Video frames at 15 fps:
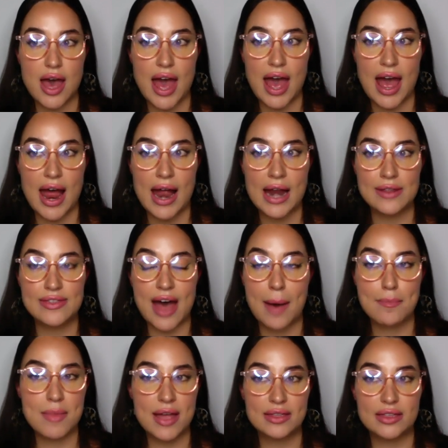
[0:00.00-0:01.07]
And
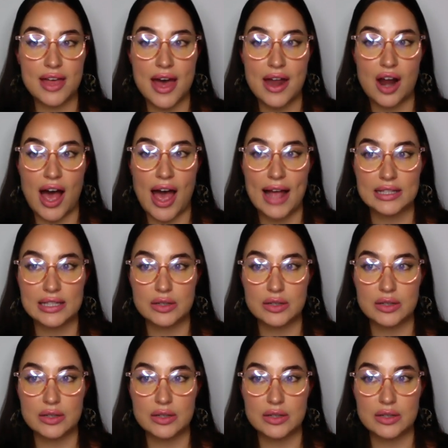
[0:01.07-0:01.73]
that meant that I had